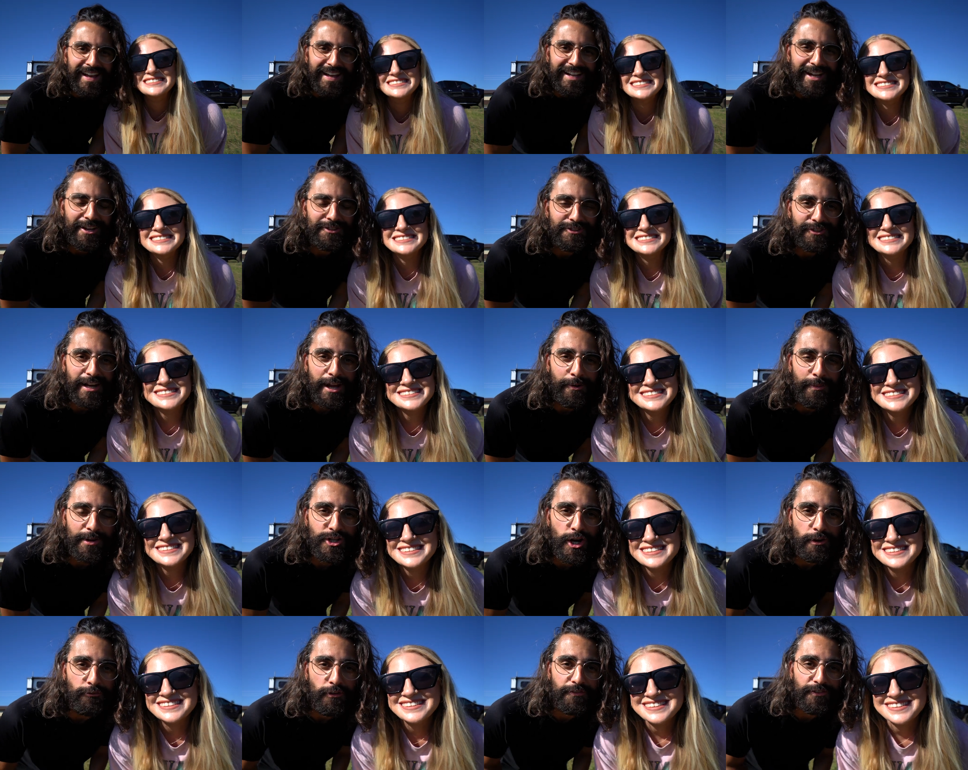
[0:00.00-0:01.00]
Speaker 1: Yesterday we
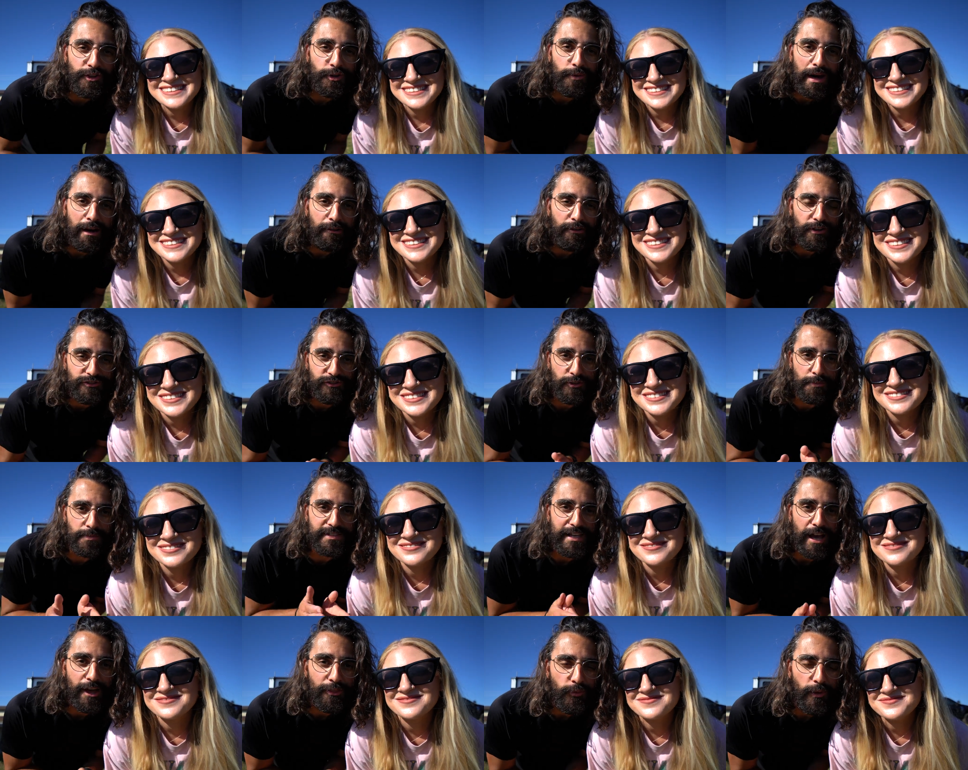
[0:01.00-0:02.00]
drove a few hours from
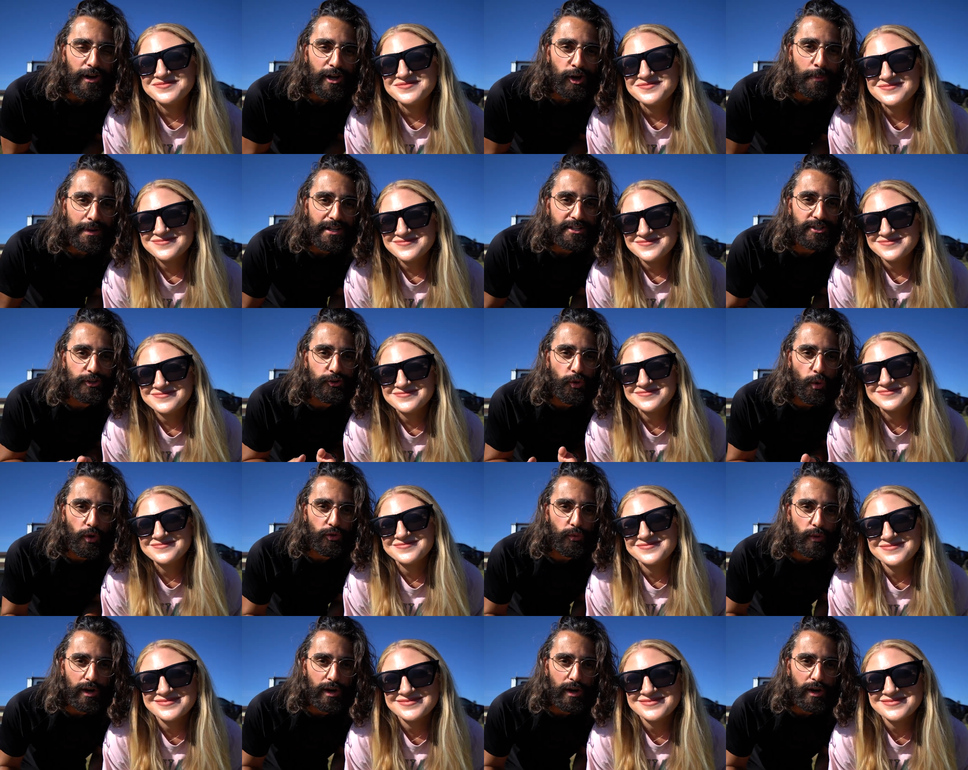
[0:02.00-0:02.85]
South Wyoming to North